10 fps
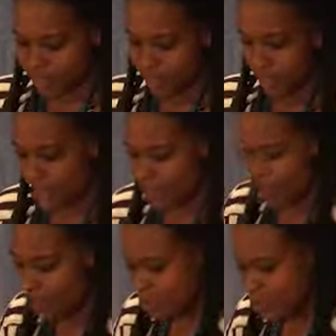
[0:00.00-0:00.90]
Okay,
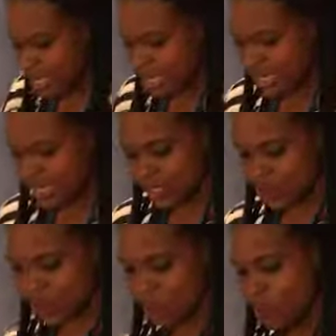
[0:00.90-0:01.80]
common mistakes.
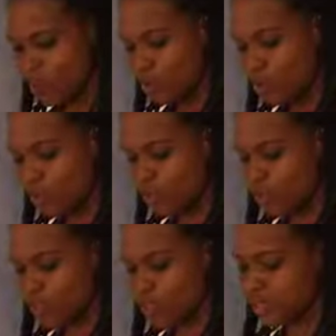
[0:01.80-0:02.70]
So we all always
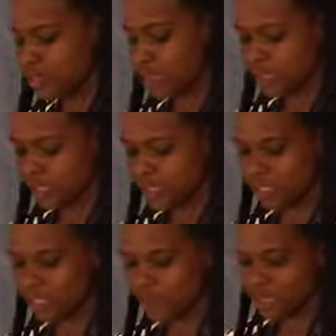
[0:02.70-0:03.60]
put ourselves in
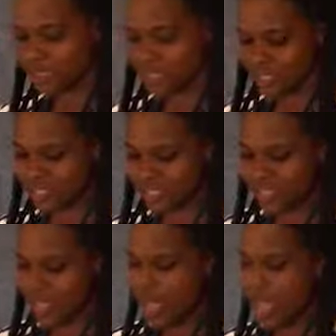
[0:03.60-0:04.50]
situations,
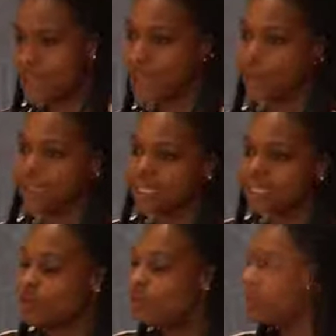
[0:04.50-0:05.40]

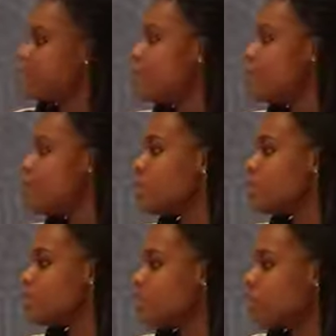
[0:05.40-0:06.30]
knowingly or
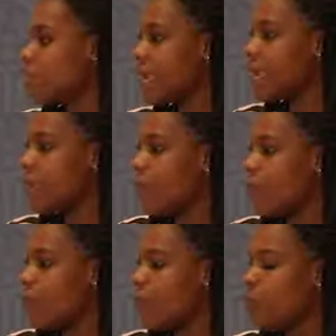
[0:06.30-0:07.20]
unknowingly, where
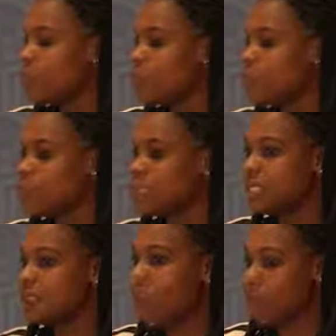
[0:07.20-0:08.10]
we might be
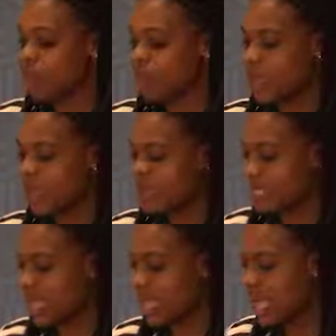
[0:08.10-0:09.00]

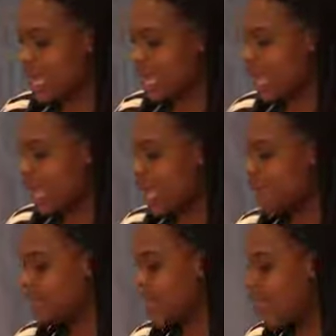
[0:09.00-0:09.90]
compromising
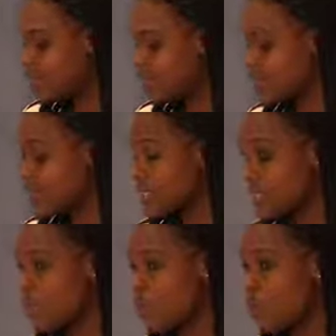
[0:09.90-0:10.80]
our
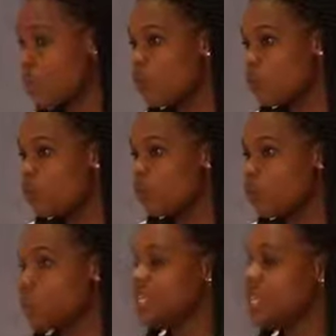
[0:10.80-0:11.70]
data, or
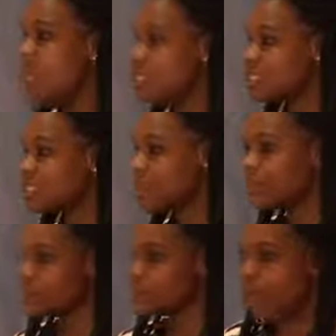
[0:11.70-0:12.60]
we
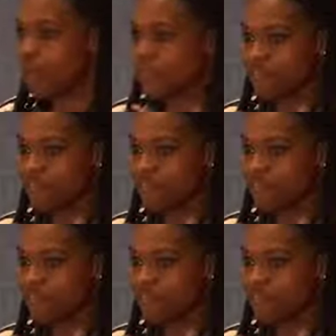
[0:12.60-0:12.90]
ourselves are the